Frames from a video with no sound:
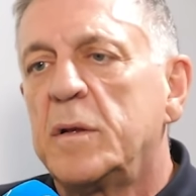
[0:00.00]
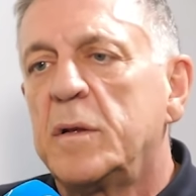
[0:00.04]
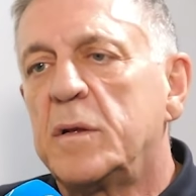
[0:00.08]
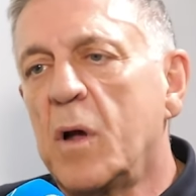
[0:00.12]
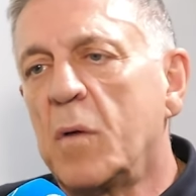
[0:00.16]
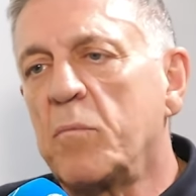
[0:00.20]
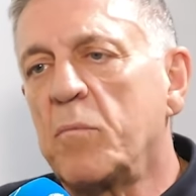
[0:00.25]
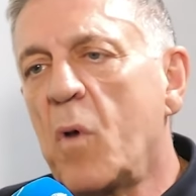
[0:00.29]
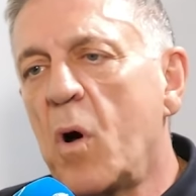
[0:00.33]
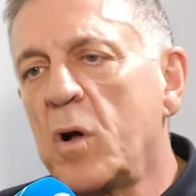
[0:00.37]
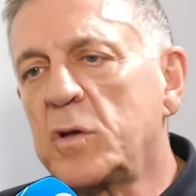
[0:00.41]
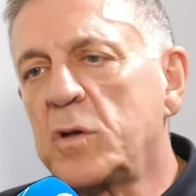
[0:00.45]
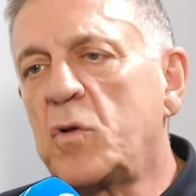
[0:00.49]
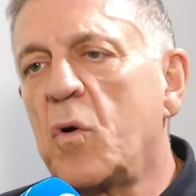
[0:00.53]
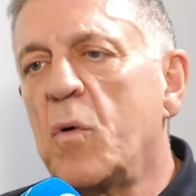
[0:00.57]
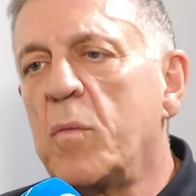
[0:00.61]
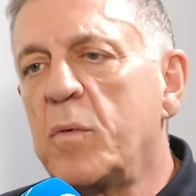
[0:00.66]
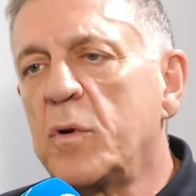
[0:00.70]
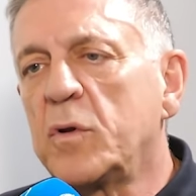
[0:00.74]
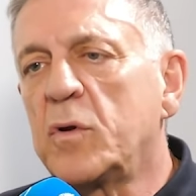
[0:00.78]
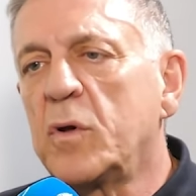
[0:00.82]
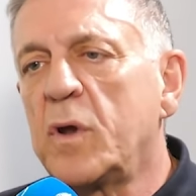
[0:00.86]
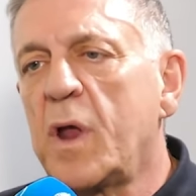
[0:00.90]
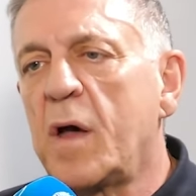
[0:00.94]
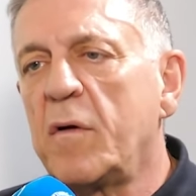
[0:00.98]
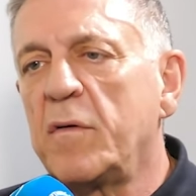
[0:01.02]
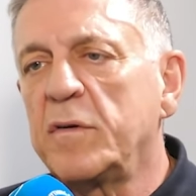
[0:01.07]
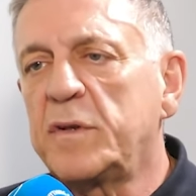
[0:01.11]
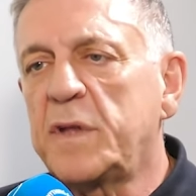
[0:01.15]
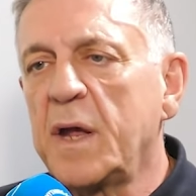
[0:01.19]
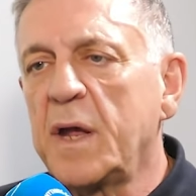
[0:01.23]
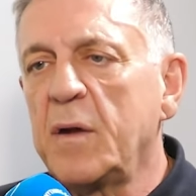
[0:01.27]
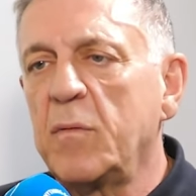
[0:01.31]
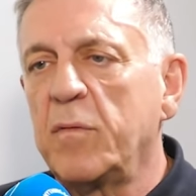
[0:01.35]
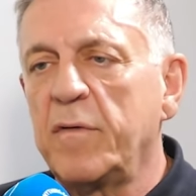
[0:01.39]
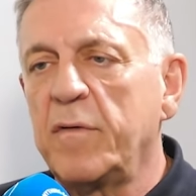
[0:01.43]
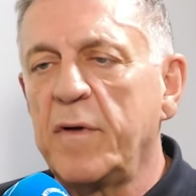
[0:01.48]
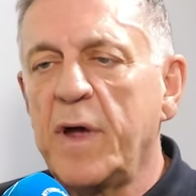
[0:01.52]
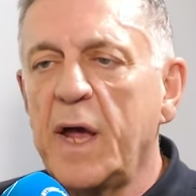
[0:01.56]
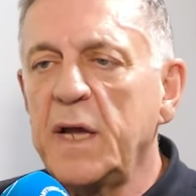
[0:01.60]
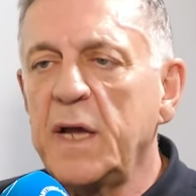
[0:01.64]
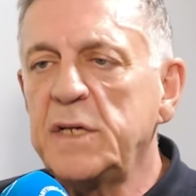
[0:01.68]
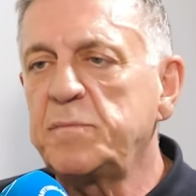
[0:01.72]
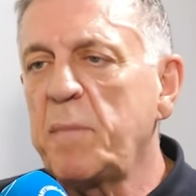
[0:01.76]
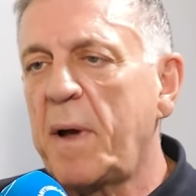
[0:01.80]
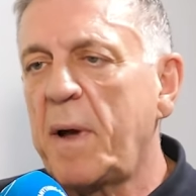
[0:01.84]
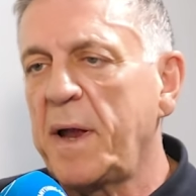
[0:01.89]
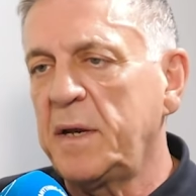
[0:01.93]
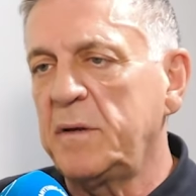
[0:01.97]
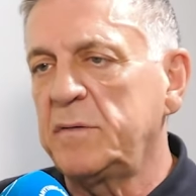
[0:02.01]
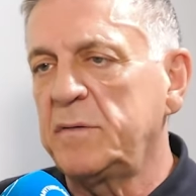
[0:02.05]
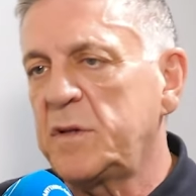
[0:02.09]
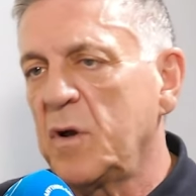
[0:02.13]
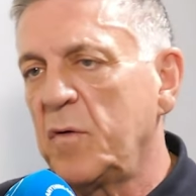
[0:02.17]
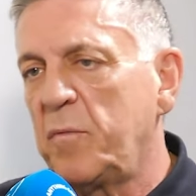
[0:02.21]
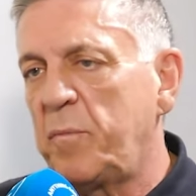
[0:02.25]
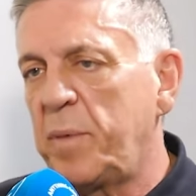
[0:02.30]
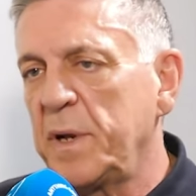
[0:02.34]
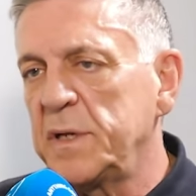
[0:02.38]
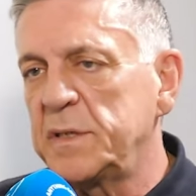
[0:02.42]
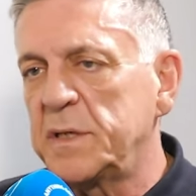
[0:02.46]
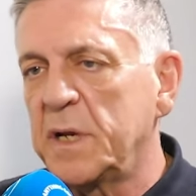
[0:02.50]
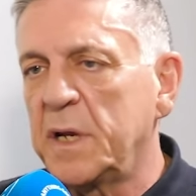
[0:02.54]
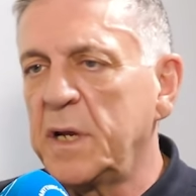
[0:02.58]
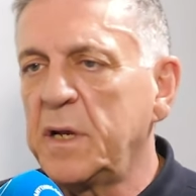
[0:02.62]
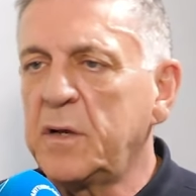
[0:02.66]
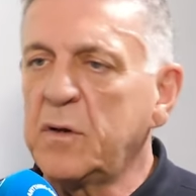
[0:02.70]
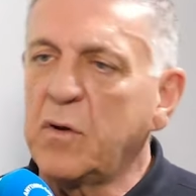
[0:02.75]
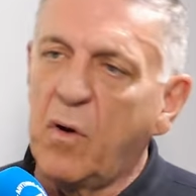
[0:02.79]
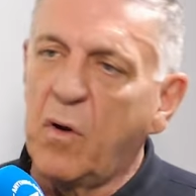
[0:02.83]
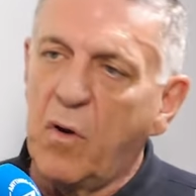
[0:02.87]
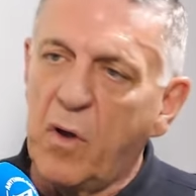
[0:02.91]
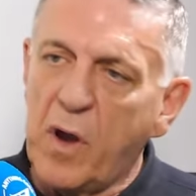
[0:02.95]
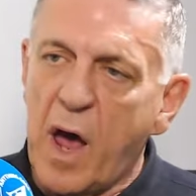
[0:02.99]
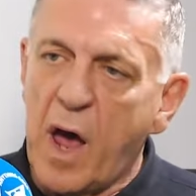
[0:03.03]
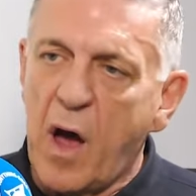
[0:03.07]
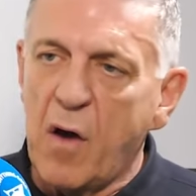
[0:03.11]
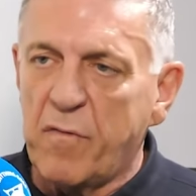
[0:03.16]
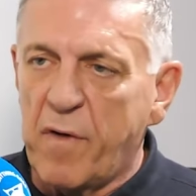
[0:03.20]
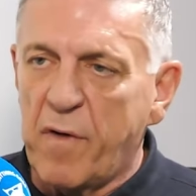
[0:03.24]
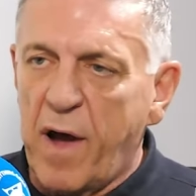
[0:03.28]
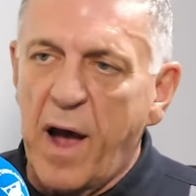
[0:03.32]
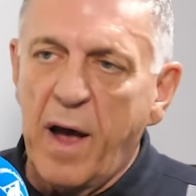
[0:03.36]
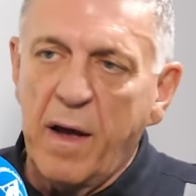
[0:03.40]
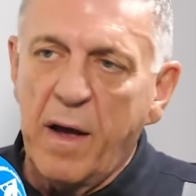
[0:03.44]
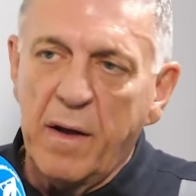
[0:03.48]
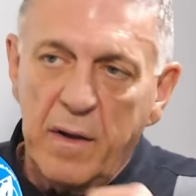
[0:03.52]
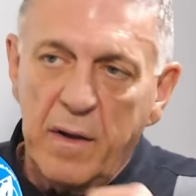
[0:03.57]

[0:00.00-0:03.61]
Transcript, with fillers: my doorman going to have to deal with it. He's made himself busy, gone over,